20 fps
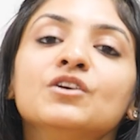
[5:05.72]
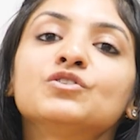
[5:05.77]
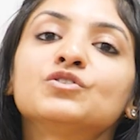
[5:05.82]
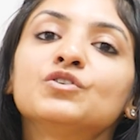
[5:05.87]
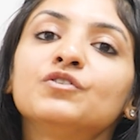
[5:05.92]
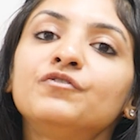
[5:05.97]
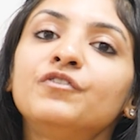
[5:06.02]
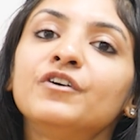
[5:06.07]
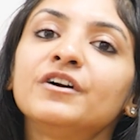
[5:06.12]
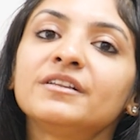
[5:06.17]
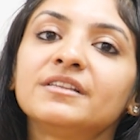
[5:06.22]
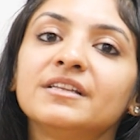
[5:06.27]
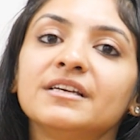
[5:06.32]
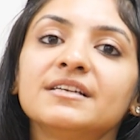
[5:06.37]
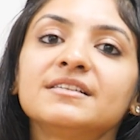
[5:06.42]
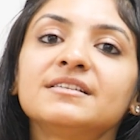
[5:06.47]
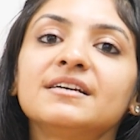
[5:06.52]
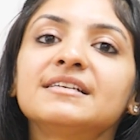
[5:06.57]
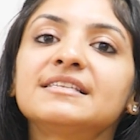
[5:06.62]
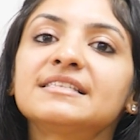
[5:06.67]
So for
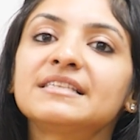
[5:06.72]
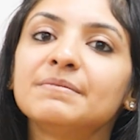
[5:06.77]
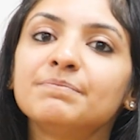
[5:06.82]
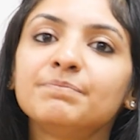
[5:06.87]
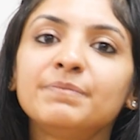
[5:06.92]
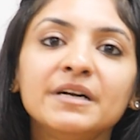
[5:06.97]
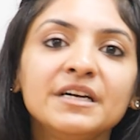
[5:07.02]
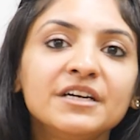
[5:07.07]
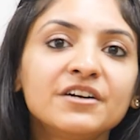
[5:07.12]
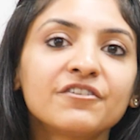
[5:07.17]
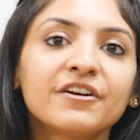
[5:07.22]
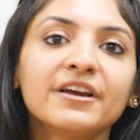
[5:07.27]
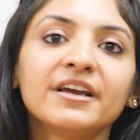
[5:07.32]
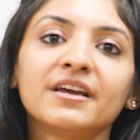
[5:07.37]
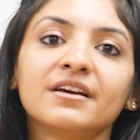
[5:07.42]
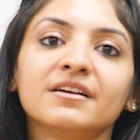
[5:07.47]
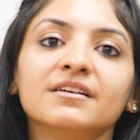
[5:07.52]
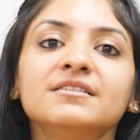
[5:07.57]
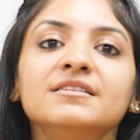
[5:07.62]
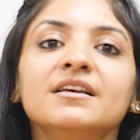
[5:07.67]
this, a simple
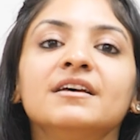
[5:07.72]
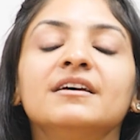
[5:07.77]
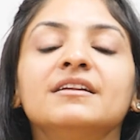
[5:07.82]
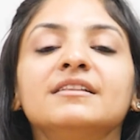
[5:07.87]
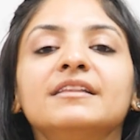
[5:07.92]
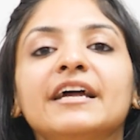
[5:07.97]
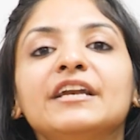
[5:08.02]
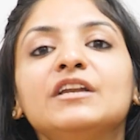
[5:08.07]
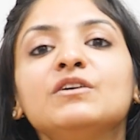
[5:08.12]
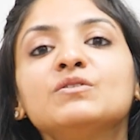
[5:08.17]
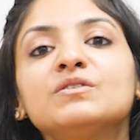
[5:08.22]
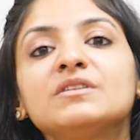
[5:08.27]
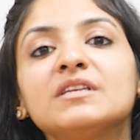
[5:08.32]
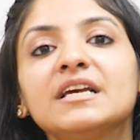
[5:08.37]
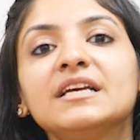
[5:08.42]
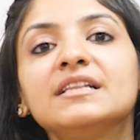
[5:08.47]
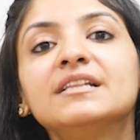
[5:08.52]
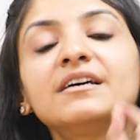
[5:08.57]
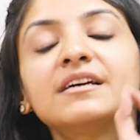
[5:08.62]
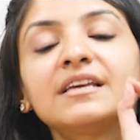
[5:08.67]
trick is that you
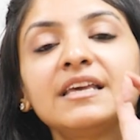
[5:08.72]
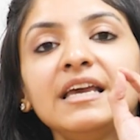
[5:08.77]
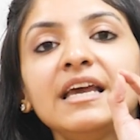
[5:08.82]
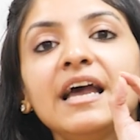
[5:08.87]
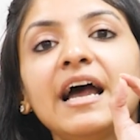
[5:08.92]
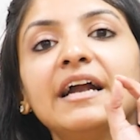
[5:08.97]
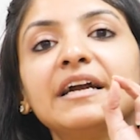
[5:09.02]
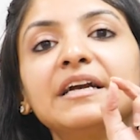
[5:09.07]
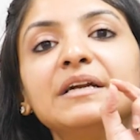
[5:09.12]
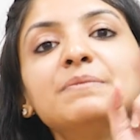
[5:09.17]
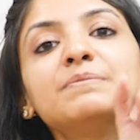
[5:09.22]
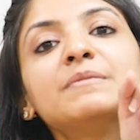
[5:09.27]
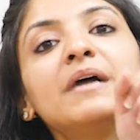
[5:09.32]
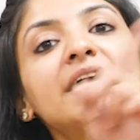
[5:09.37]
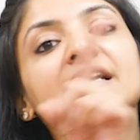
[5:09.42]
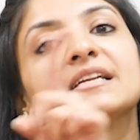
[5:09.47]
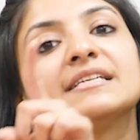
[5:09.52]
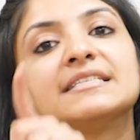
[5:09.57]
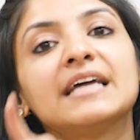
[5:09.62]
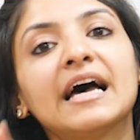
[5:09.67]
see the key atom
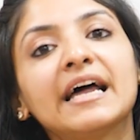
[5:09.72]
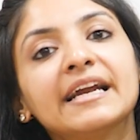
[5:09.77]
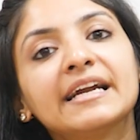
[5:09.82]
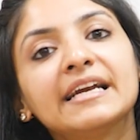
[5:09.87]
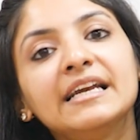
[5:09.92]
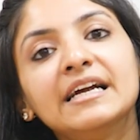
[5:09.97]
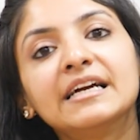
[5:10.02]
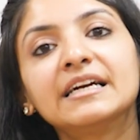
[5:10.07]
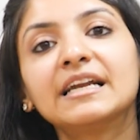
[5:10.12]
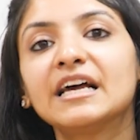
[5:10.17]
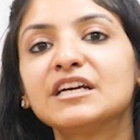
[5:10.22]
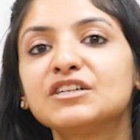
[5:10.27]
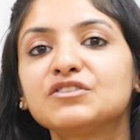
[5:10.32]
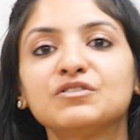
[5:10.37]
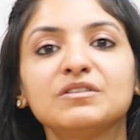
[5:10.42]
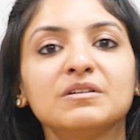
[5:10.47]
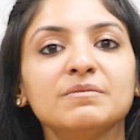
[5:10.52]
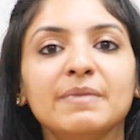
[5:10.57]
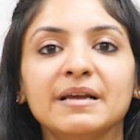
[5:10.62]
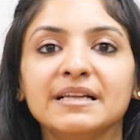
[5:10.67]
that is directly attached
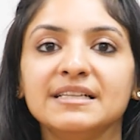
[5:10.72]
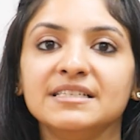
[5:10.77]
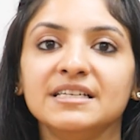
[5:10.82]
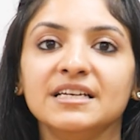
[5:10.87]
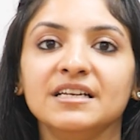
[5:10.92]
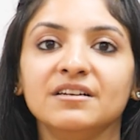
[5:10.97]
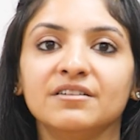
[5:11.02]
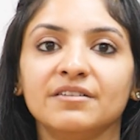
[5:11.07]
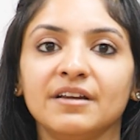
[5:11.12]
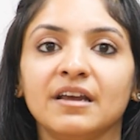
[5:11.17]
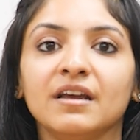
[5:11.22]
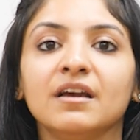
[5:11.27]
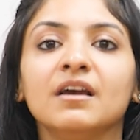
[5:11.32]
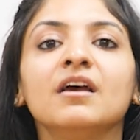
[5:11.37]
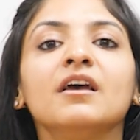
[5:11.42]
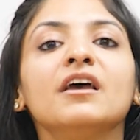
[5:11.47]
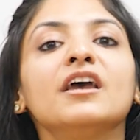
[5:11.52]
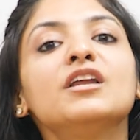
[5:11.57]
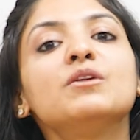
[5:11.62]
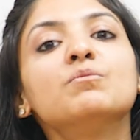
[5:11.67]
to the benzene ring.
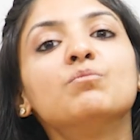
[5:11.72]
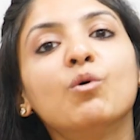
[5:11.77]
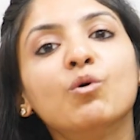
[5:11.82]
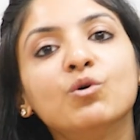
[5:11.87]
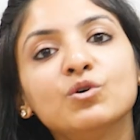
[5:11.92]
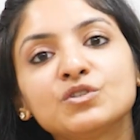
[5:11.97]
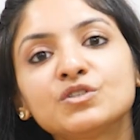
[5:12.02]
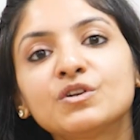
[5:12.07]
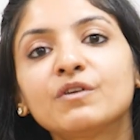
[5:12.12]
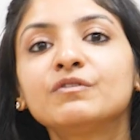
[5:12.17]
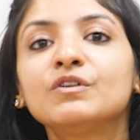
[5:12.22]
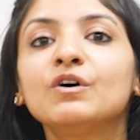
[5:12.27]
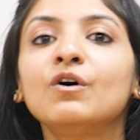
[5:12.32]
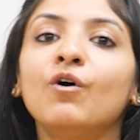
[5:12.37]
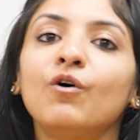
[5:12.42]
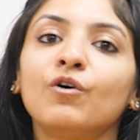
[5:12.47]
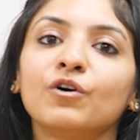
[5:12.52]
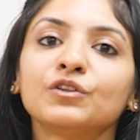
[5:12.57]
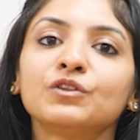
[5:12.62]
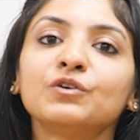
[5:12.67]
In most of the
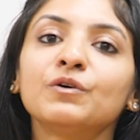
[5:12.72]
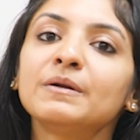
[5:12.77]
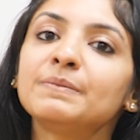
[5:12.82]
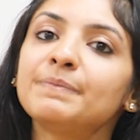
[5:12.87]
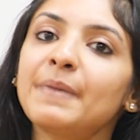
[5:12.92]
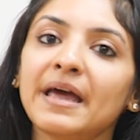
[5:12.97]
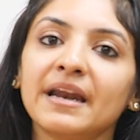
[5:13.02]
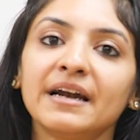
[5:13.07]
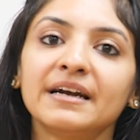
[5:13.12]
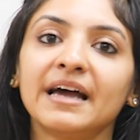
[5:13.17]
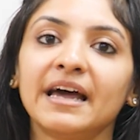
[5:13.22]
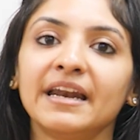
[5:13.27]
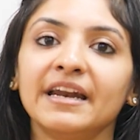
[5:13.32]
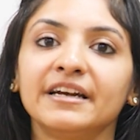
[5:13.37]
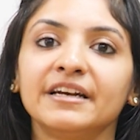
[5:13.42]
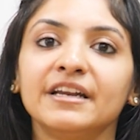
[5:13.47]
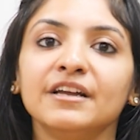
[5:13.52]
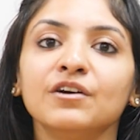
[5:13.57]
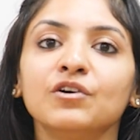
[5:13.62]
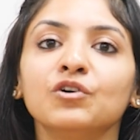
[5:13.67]
ortho and
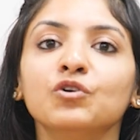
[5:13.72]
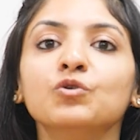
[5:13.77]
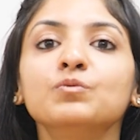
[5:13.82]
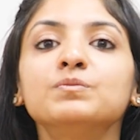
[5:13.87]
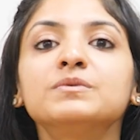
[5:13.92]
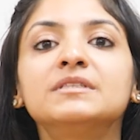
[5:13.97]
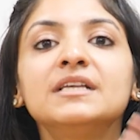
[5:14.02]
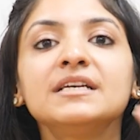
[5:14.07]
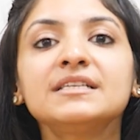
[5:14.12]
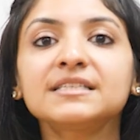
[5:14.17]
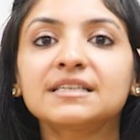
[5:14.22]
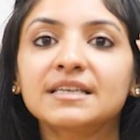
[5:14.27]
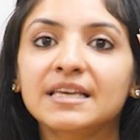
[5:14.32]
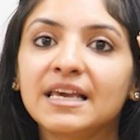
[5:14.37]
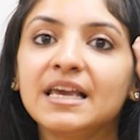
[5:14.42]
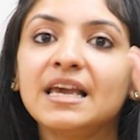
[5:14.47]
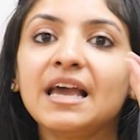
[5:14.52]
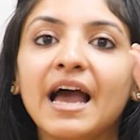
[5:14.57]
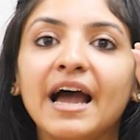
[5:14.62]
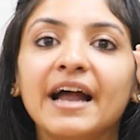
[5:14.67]
paradirecting groups, this
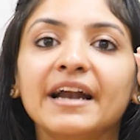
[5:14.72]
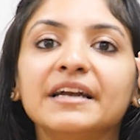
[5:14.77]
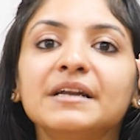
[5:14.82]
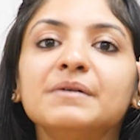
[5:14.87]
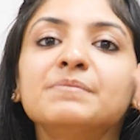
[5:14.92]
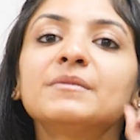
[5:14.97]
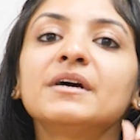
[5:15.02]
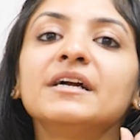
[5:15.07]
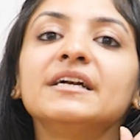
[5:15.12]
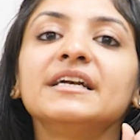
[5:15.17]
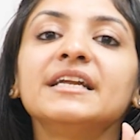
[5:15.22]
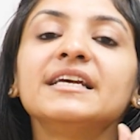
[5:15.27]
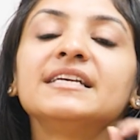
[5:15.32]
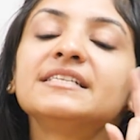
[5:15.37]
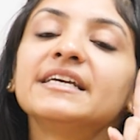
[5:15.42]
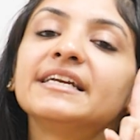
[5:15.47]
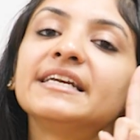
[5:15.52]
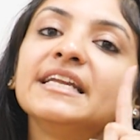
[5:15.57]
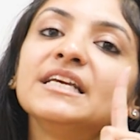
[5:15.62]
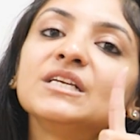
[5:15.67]
key atom
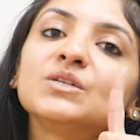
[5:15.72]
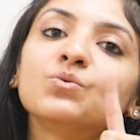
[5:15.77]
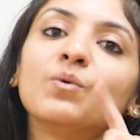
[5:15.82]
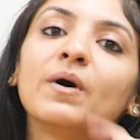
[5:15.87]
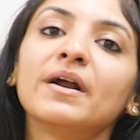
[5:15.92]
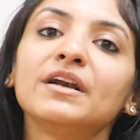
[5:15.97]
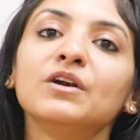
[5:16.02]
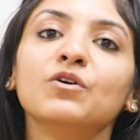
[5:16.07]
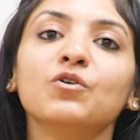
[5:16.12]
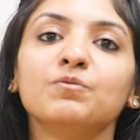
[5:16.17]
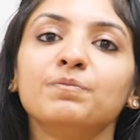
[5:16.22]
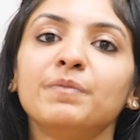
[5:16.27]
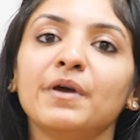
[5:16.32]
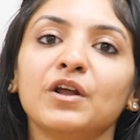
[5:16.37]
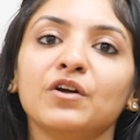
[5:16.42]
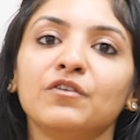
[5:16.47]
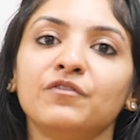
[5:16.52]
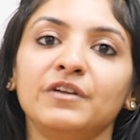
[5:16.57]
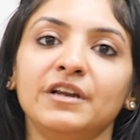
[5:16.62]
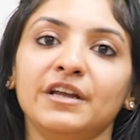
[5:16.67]
contains at least one lone
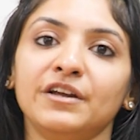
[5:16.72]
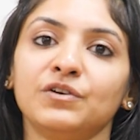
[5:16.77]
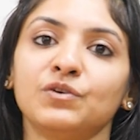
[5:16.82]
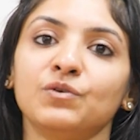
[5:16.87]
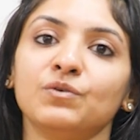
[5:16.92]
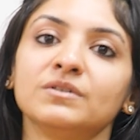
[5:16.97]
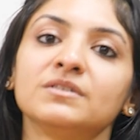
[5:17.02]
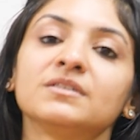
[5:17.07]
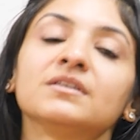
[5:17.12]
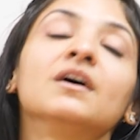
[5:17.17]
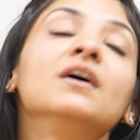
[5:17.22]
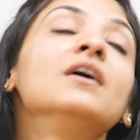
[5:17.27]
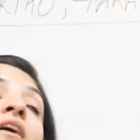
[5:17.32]
pair of electrons.